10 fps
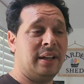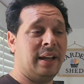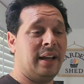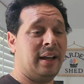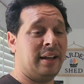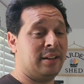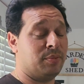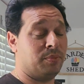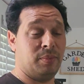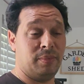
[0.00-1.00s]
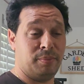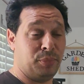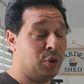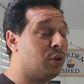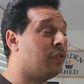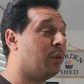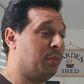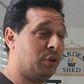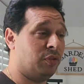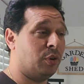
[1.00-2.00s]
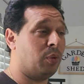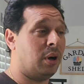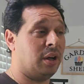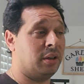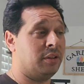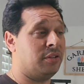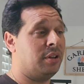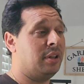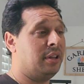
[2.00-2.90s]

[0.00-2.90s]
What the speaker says: It's beautiful, beautiful waters.